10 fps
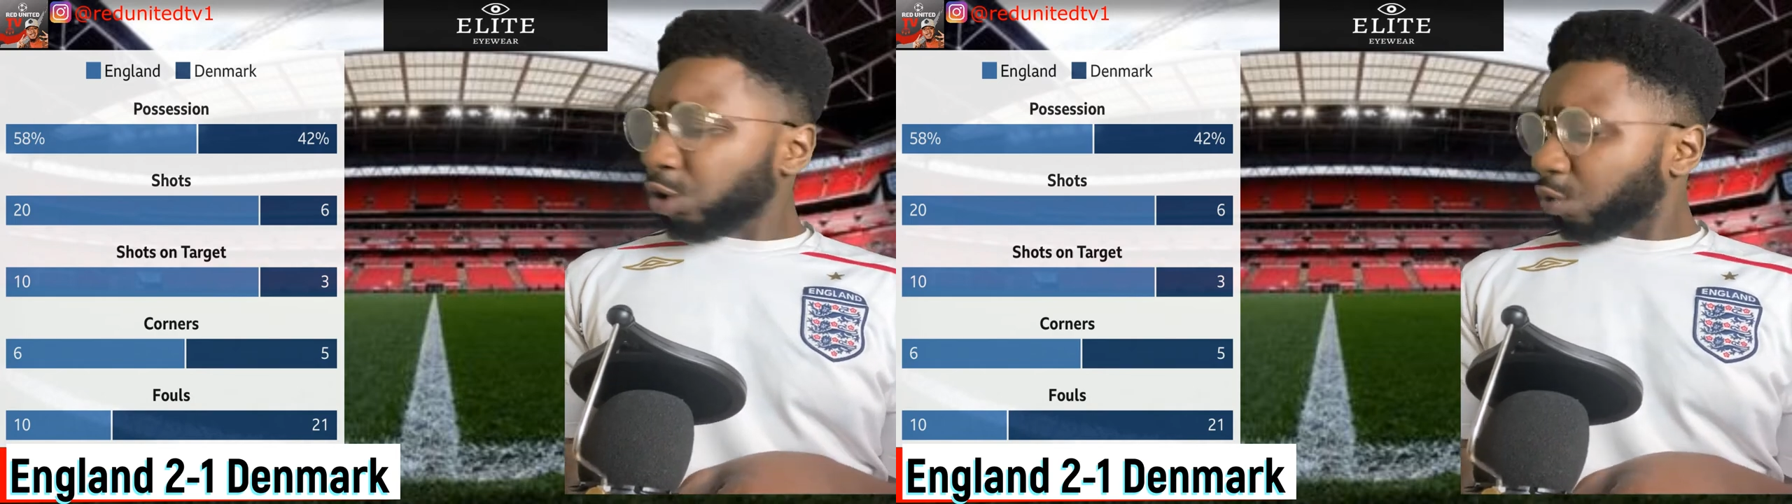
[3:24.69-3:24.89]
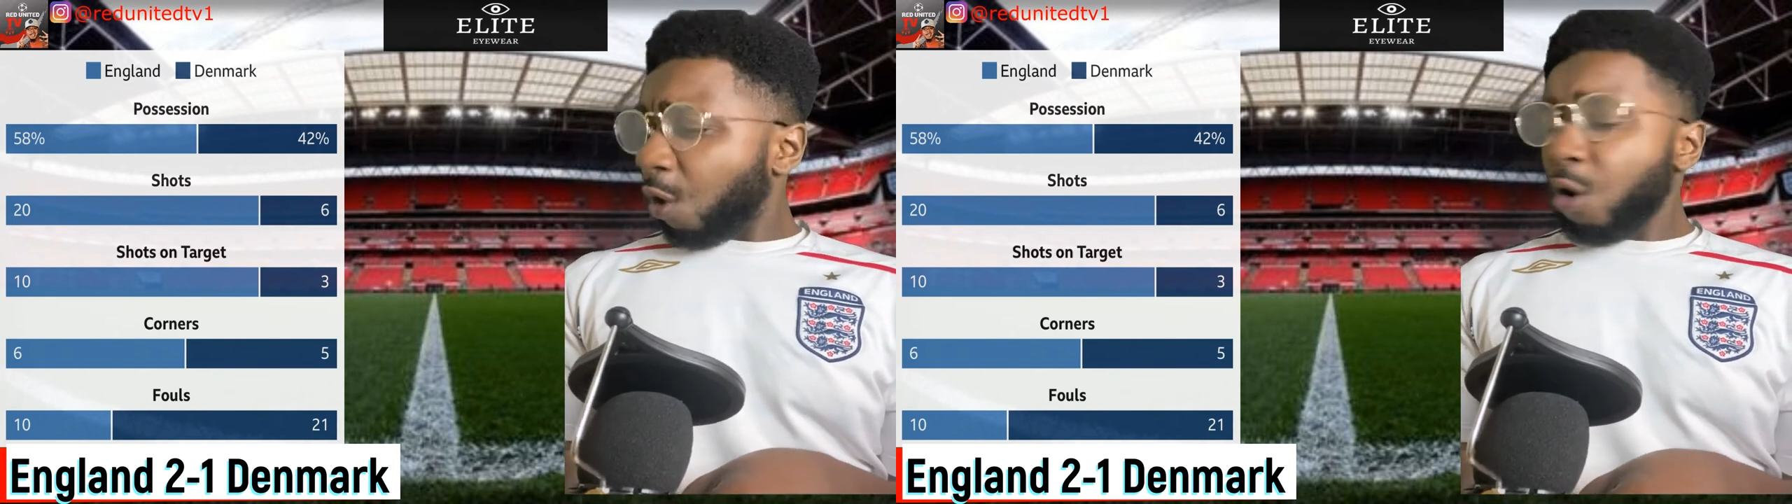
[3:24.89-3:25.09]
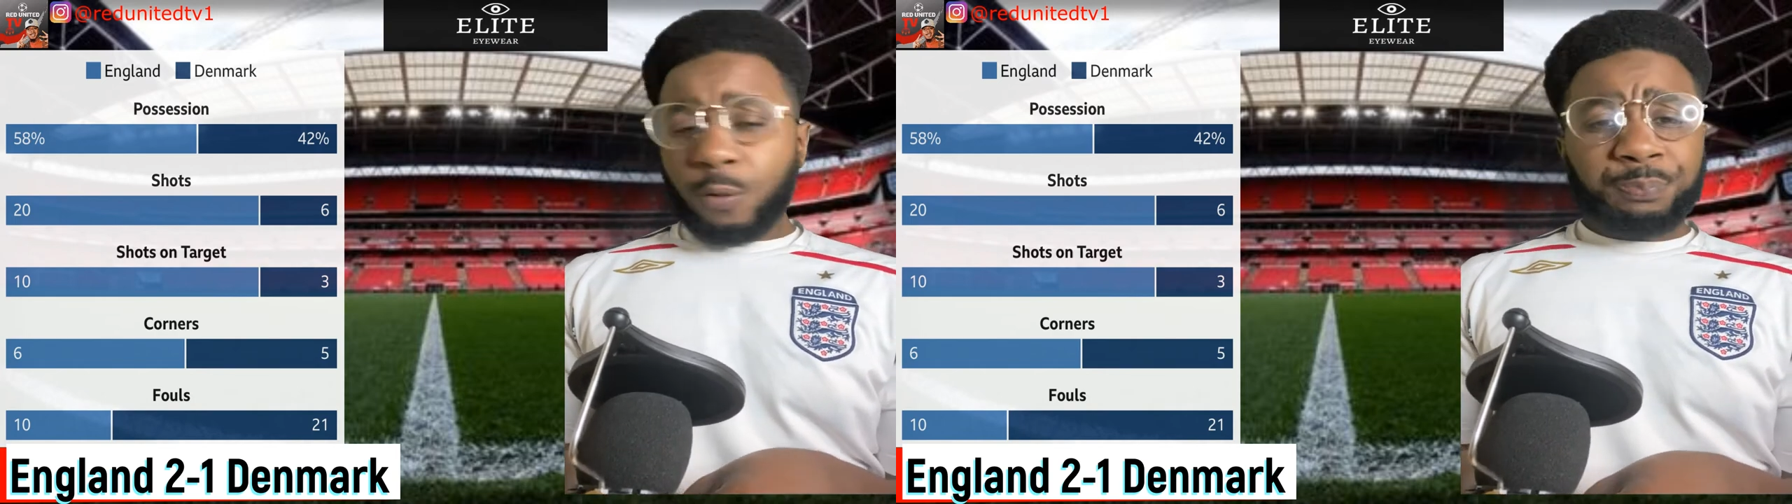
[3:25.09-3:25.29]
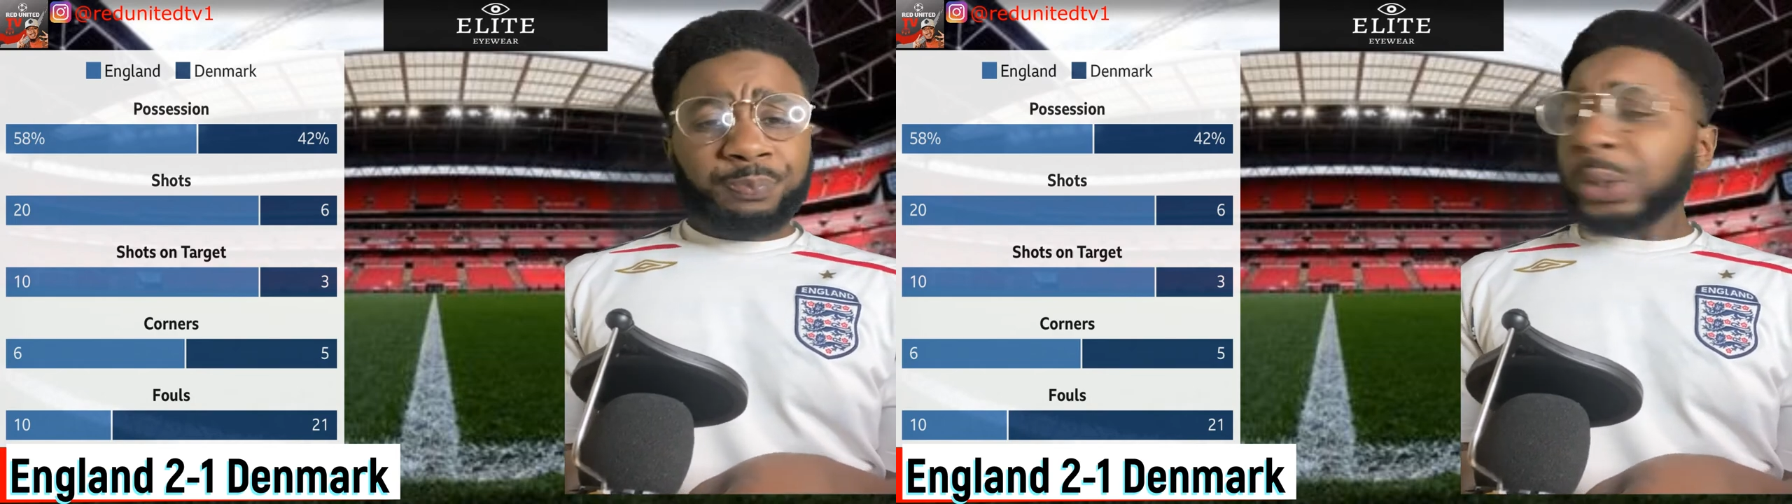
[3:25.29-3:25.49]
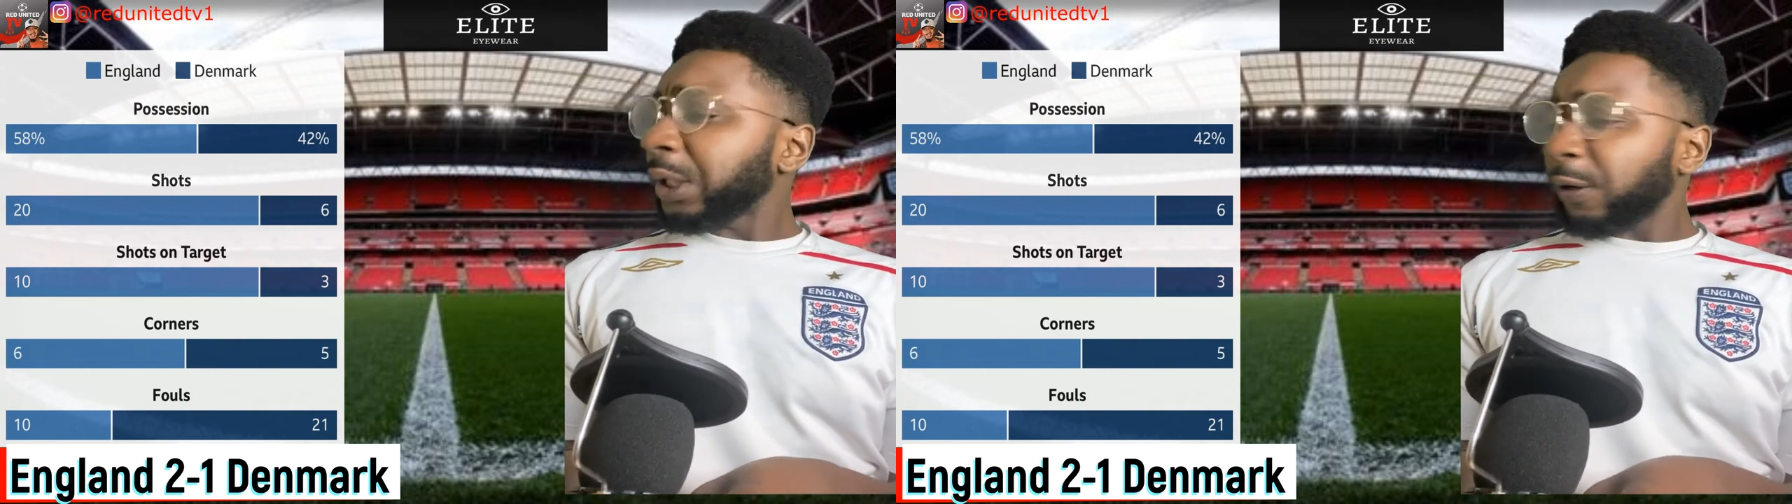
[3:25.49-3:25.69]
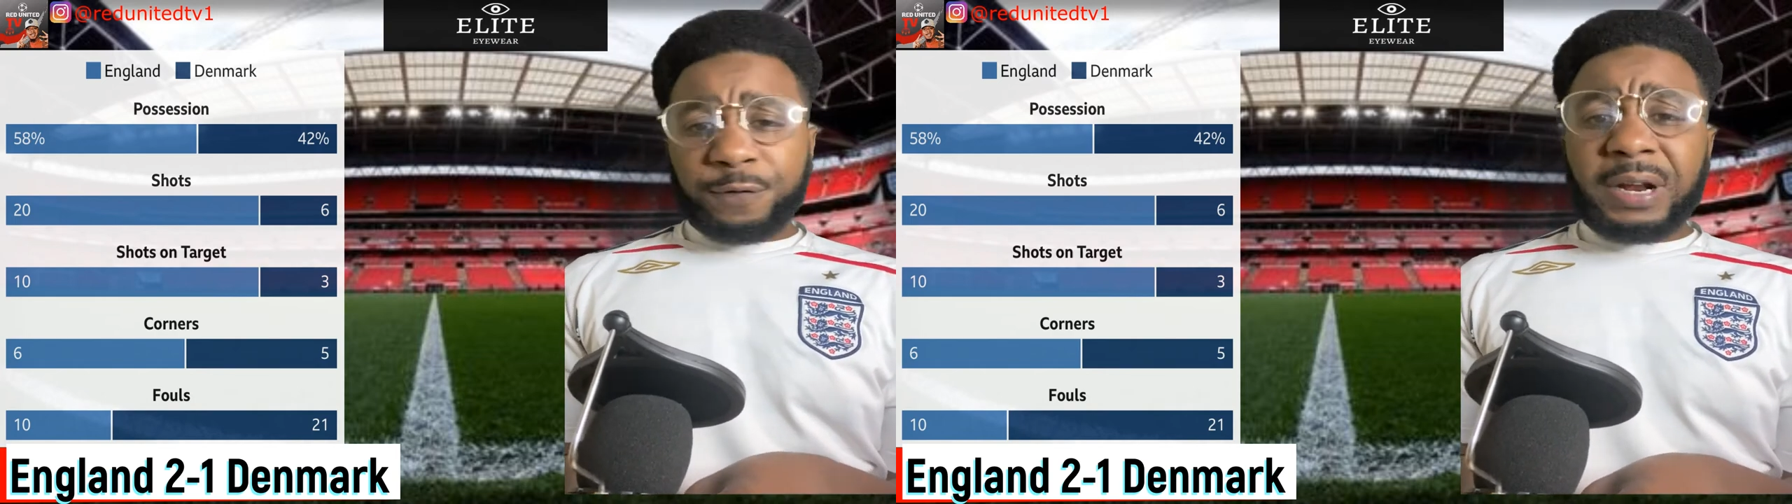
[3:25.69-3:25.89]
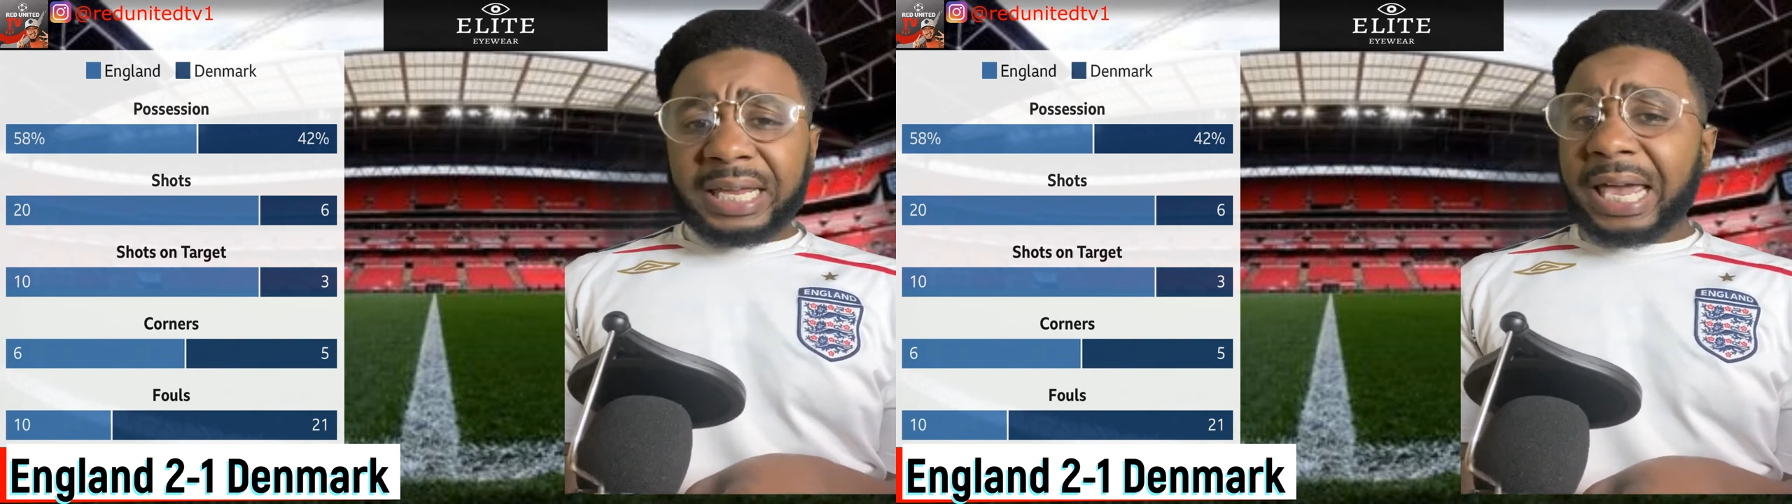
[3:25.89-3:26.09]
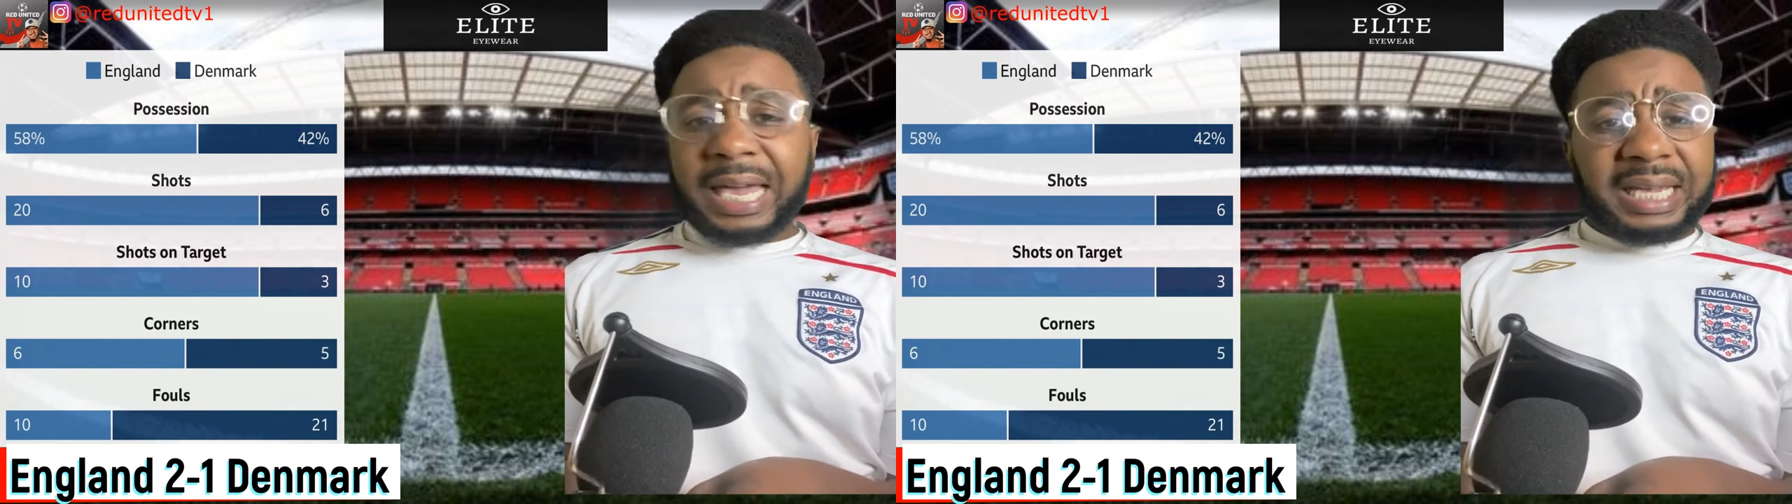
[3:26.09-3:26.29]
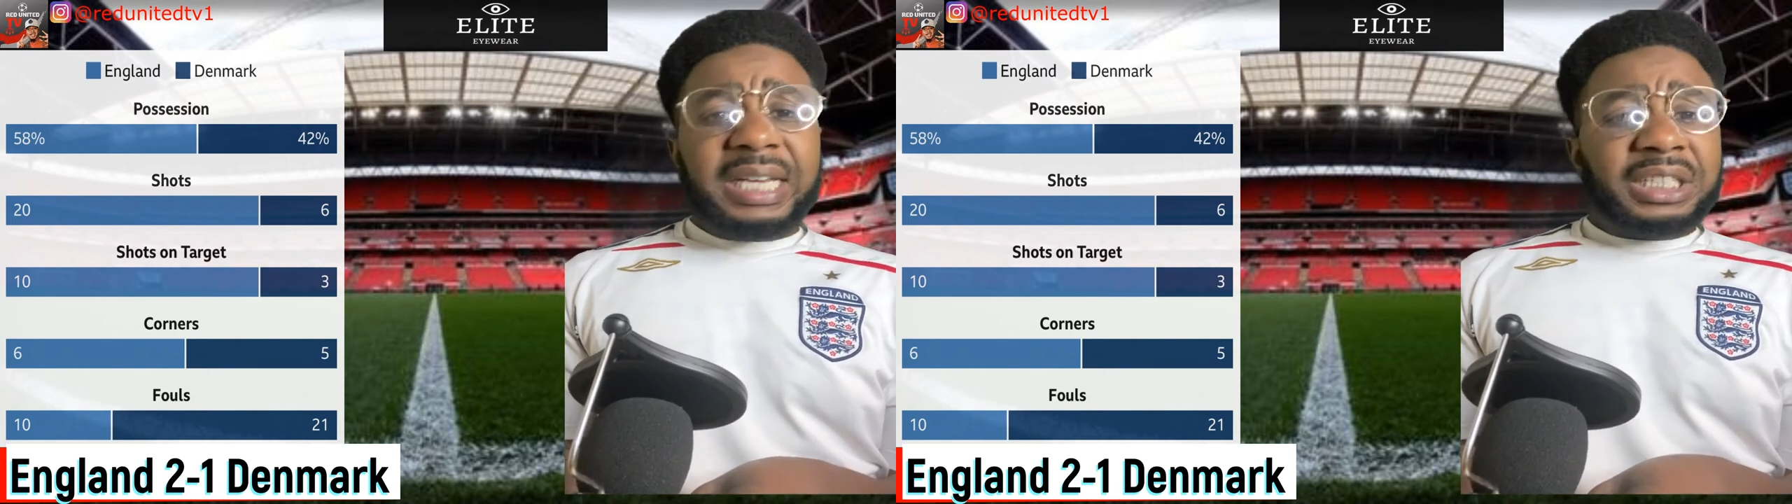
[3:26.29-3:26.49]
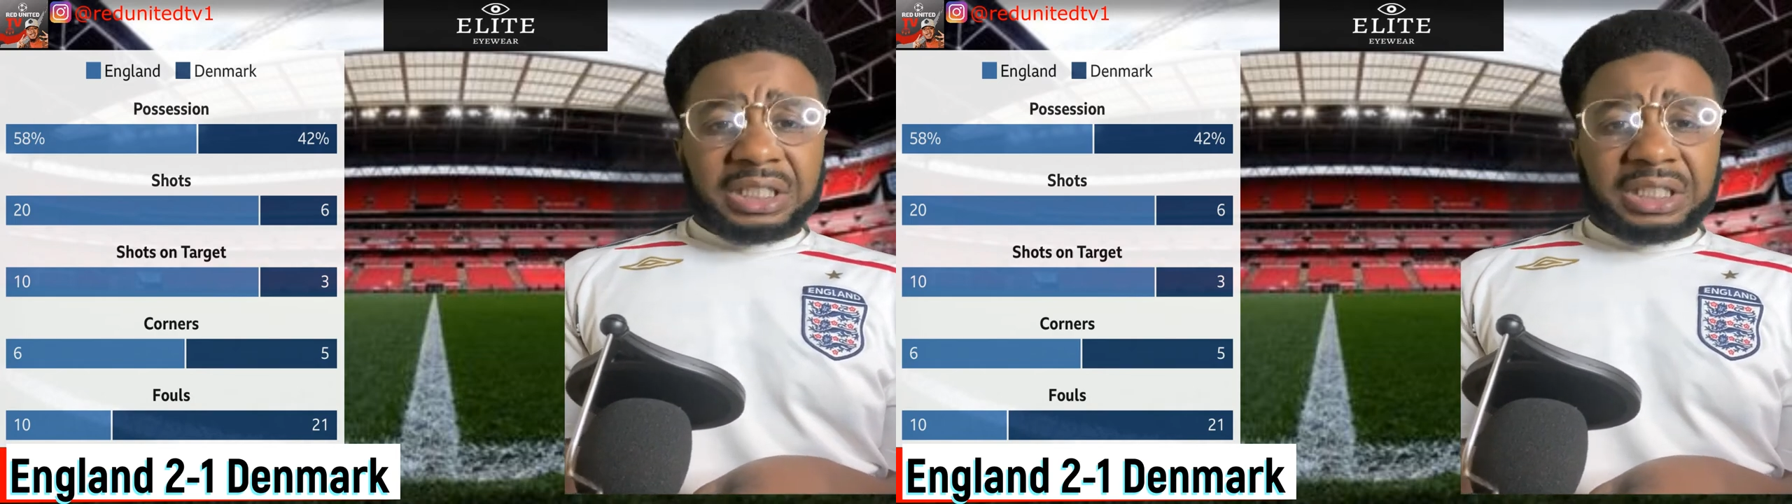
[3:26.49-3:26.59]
score the free kick.